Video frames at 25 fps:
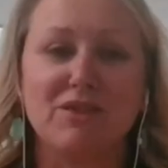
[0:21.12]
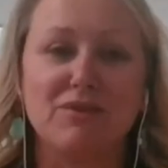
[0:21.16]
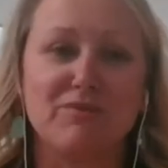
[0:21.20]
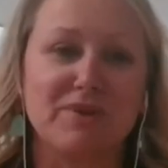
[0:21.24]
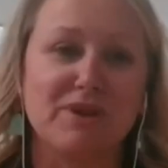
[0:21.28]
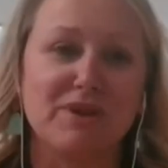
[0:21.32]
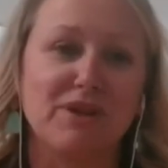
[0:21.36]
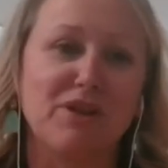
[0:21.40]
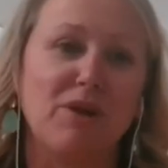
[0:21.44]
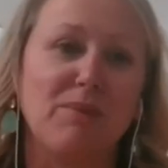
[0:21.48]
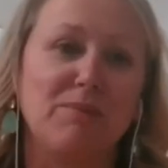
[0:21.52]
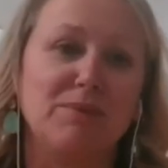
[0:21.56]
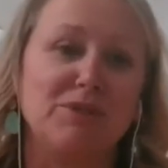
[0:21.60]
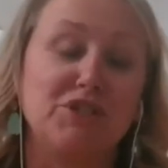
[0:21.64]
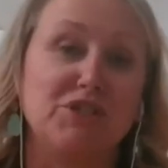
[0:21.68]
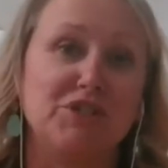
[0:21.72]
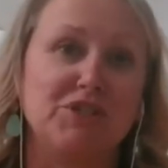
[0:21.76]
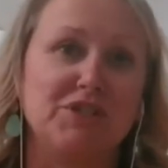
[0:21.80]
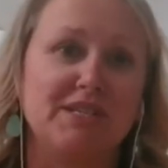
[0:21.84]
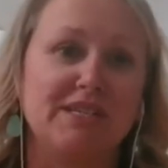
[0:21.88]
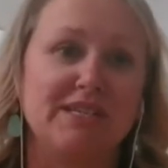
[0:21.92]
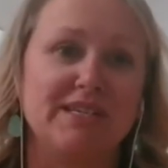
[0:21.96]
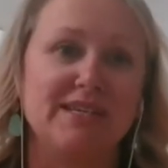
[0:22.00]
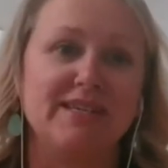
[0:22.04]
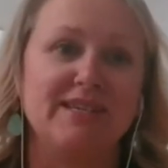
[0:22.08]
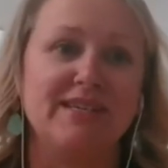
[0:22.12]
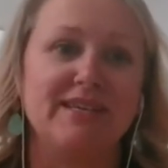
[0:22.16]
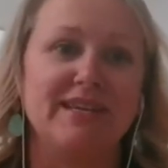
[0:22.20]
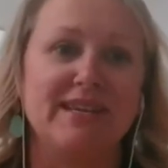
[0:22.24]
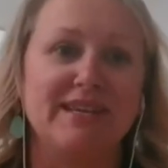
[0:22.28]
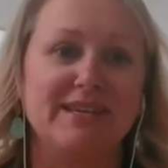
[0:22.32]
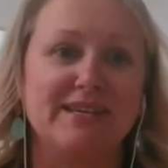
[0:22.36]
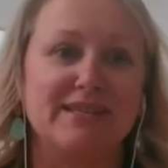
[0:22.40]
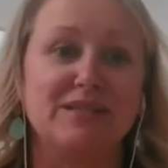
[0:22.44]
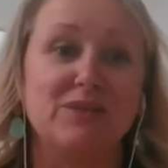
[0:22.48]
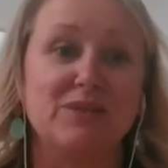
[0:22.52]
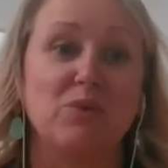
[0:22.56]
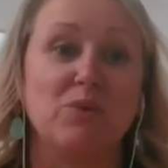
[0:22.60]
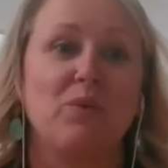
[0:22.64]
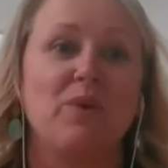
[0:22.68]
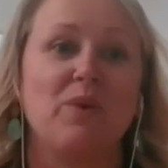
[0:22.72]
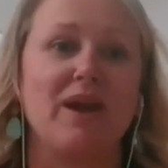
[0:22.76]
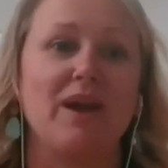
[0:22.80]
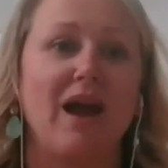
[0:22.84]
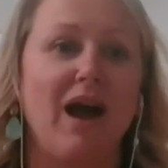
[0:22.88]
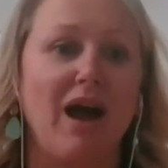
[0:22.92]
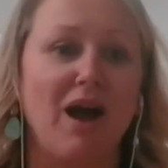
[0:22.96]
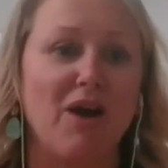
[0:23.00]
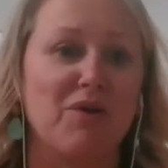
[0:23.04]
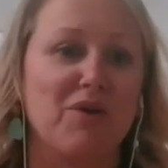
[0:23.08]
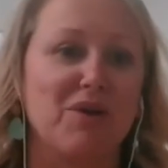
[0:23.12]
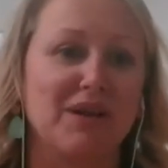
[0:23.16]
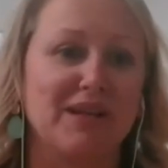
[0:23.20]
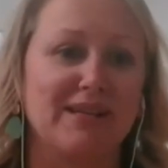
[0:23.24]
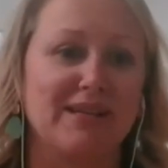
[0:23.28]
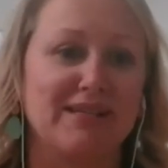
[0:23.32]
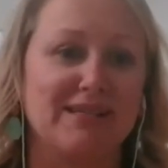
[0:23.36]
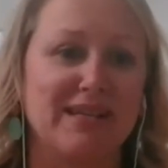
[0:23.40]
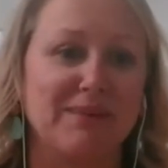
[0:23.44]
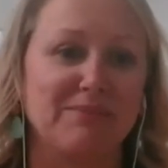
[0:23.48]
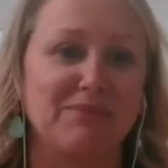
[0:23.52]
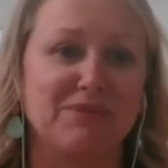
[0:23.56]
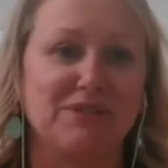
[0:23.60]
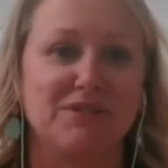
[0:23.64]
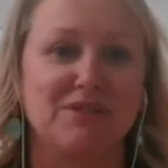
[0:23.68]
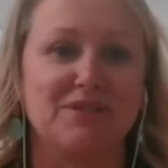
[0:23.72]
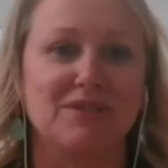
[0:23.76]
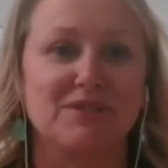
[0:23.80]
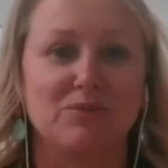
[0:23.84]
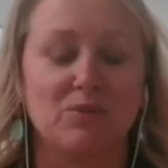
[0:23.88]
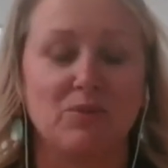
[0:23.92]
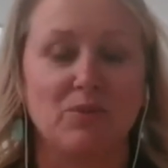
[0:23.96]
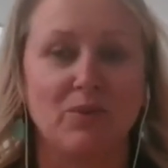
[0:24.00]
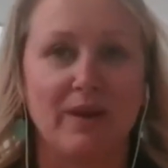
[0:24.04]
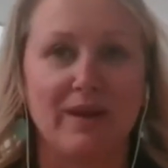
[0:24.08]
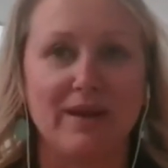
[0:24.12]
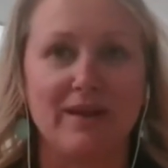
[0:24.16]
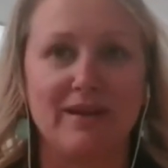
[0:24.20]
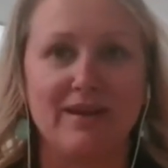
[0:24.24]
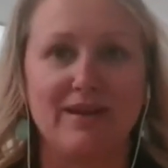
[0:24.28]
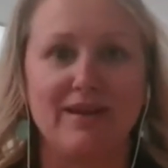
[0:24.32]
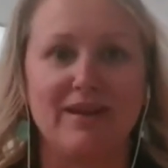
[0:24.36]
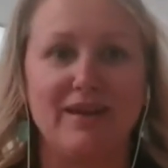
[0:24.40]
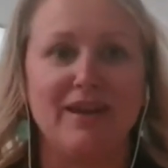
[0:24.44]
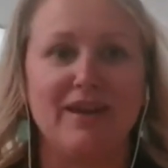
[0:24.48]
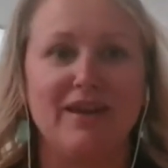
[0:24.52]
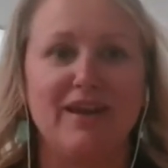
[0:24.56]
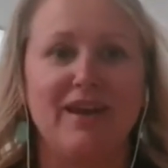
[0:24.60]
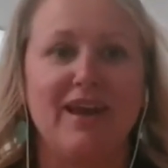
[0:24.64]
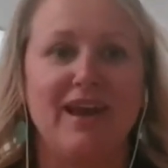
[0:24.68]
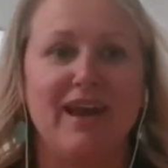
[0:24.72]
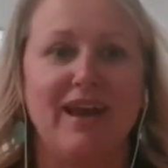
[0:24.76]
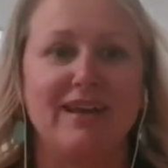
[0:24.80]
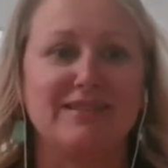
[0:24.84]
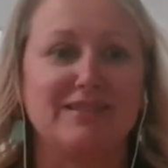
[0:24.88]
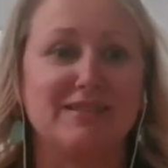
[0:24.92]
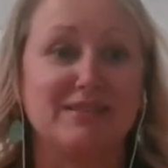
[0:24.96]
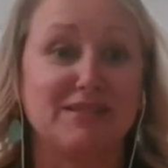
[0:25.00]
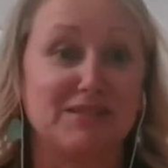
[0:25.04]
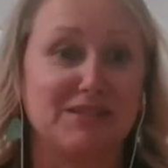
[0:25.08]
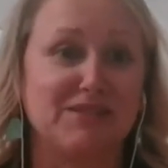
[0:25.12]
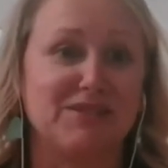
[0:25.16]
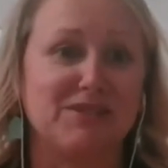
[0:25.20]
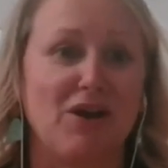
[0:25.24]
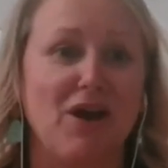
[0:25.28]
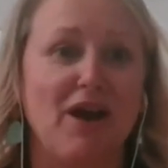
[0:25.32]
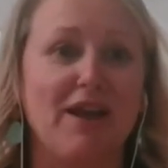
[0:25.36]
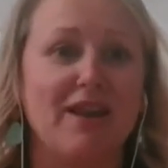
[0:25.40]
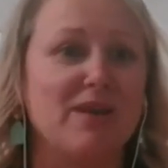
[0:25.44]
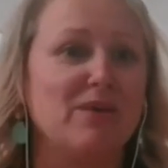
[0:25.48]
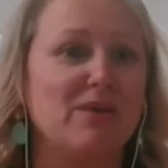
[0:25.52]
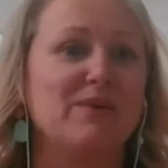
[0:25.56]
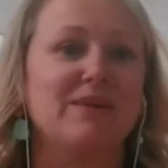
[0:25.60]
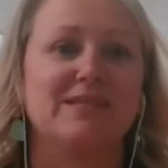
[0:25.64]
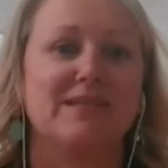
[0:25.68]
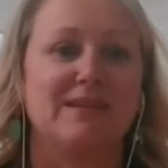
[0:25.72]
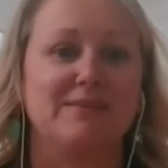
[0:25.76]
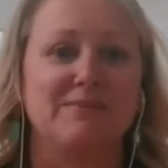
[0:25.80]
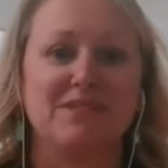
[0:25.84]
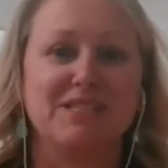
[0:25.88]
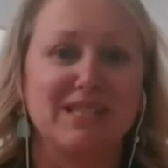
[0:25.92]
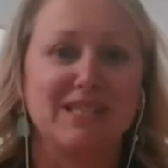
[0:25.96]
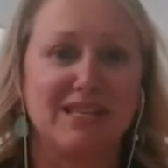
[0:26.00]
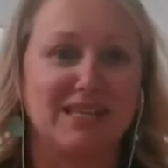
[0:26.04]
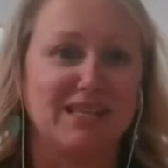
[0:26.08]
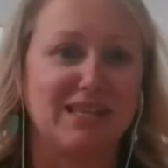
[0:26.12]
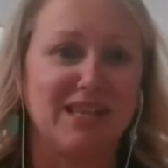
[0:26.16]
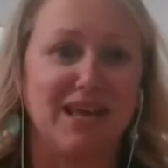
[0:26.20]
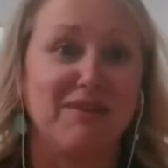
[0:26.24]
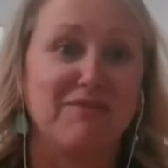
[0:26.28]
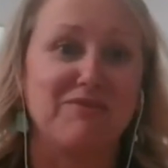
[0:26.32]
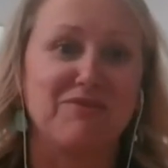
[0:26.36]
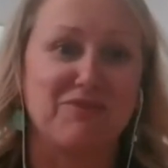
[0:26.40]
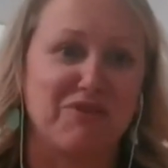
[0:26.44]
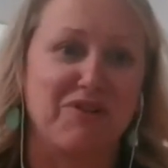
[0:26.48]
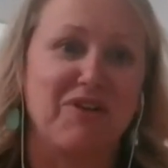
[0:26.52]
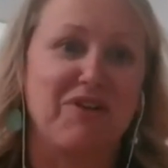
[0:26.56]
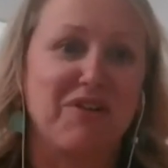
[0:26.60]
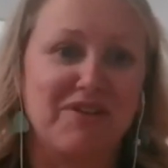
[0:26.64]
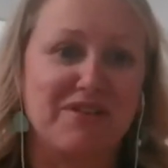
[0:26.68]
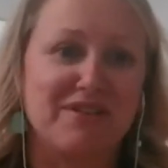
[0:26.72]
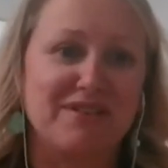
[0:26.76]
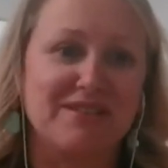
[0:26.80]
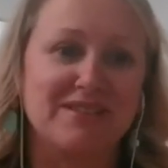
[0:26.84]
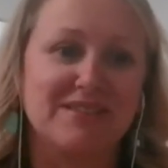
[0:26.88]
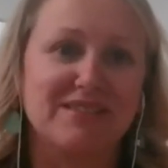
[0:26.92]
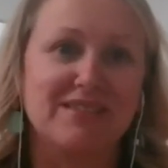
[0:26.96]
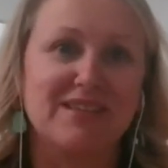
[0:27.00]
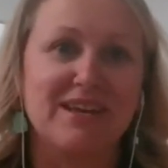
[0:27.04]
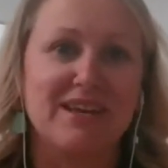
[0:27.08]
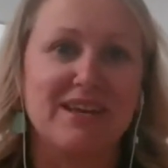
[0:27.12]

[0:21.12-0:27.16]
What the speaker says: The real opportunity is we are early adapters. We, as a society, we're seeming to love drones.